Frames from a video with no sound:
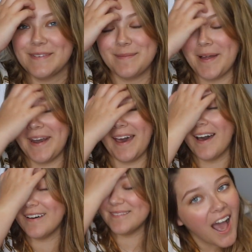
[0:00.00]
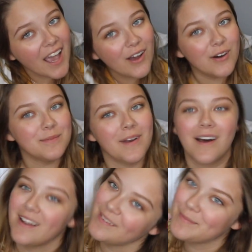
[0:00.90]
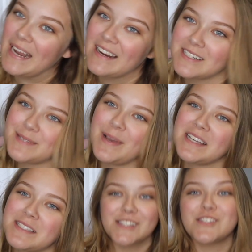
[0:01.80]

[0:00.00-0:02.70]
from a nap? I hope not. My hair is a mess.